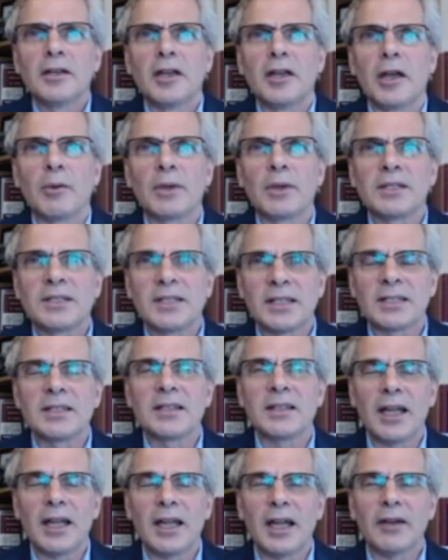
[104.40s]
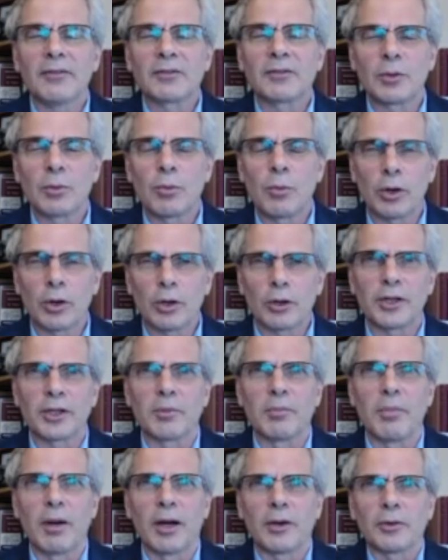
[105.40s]
And we didn't have to worry
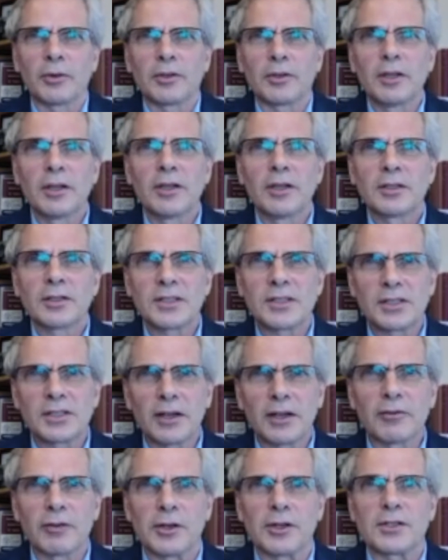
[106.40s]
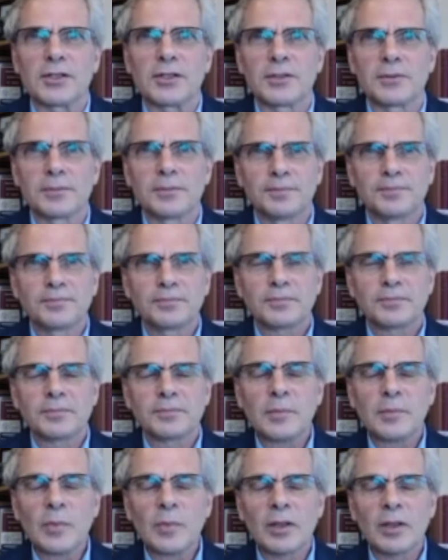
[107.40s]
about discoveries.
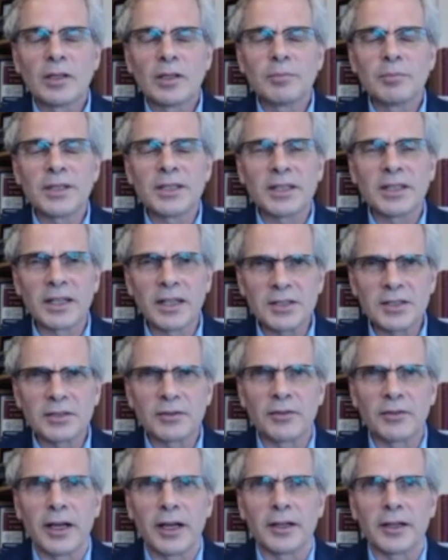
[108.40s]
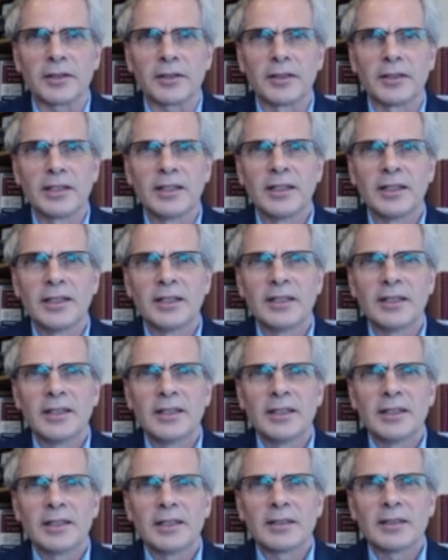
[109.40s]
Because of that,
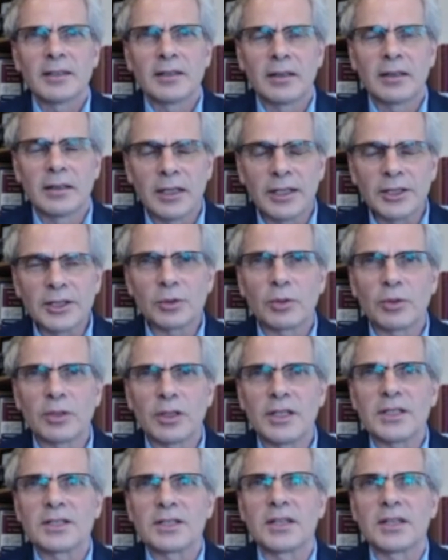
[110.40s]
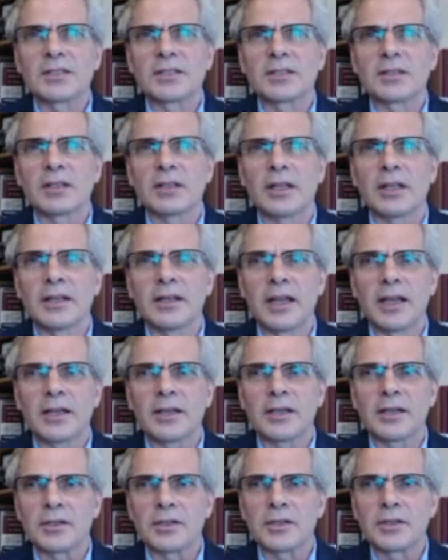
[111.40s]
literally since the late
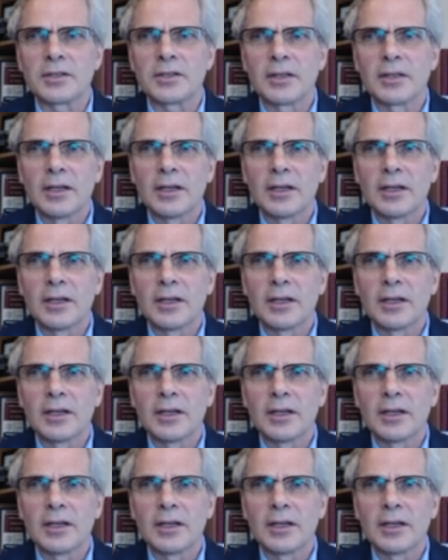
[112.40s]
80s,